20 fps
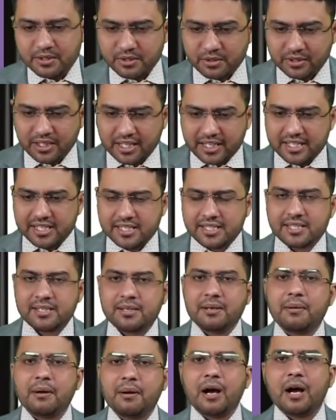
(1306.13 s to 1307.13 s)
So that
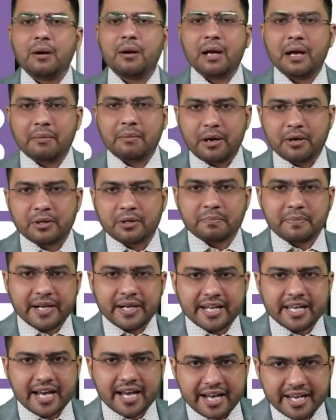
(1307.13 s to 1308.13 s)
is about
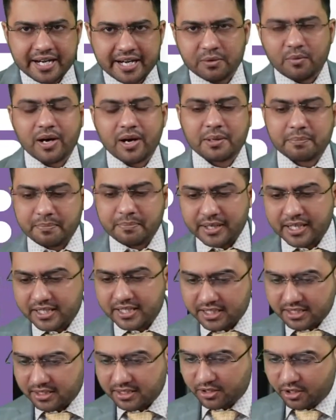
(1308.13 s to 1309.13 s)
PDI and what
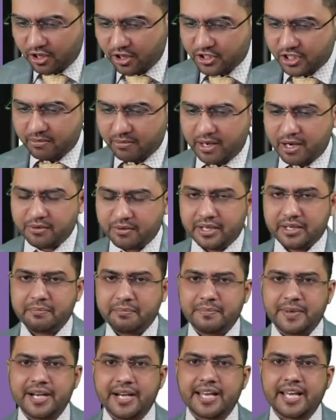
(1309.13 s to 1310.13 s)
P talks about
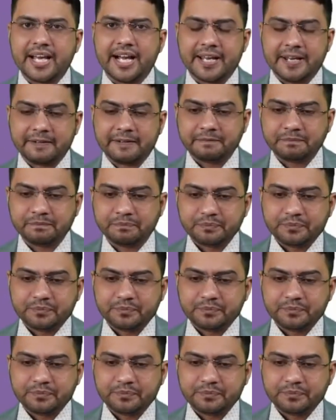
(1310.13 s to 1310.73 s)
in PDI.